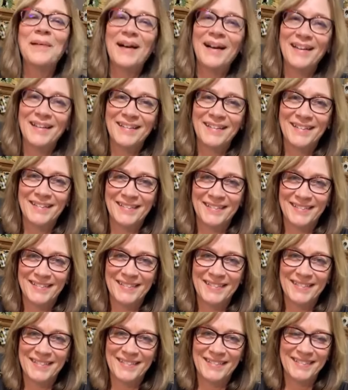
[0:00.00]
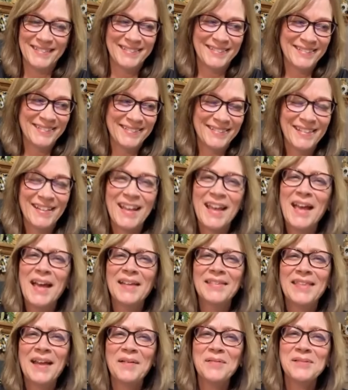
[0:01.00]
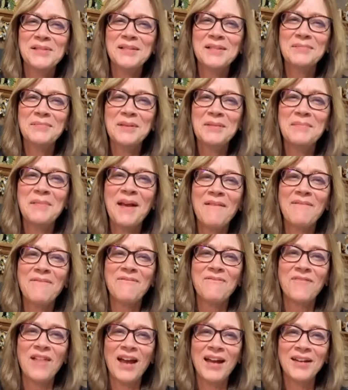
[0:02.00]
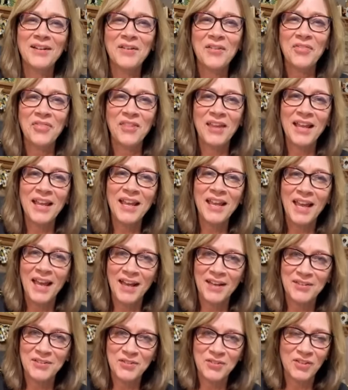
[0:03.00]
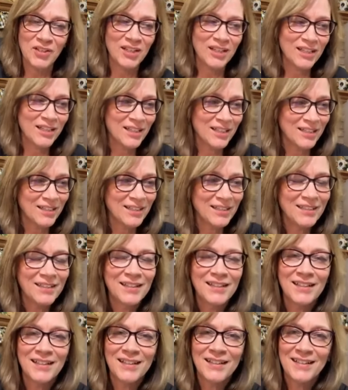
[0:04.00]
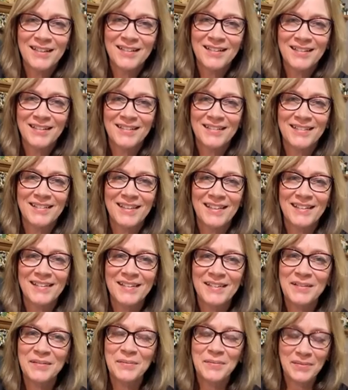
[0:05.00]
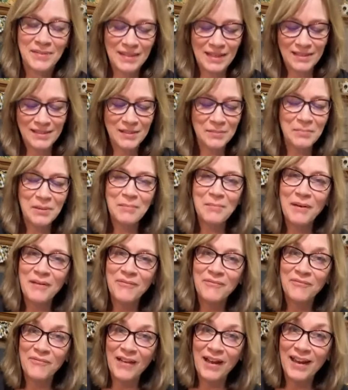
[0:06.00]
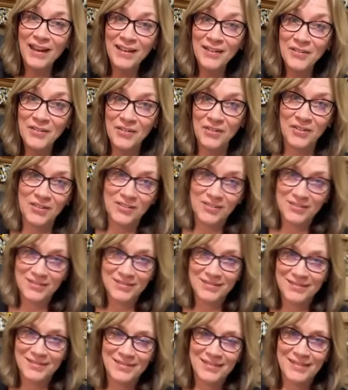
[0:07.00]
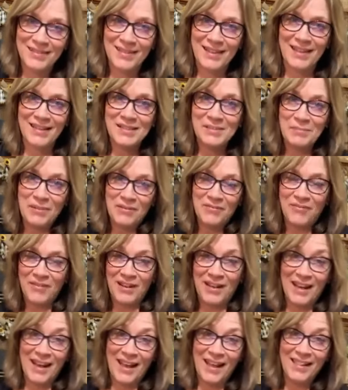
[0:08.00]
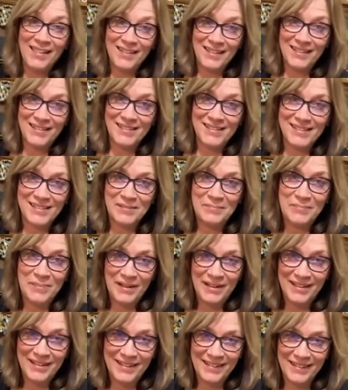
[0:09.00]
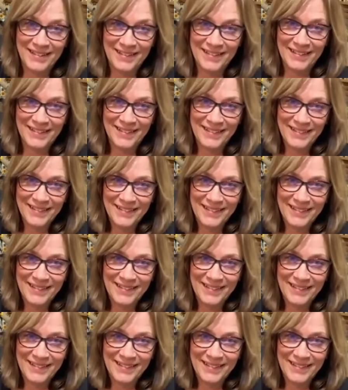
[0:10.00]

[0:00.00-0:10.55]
button. That was gonna my final thing, Kendra. That's gonna be that's gonna be my final. That's my finale is the button.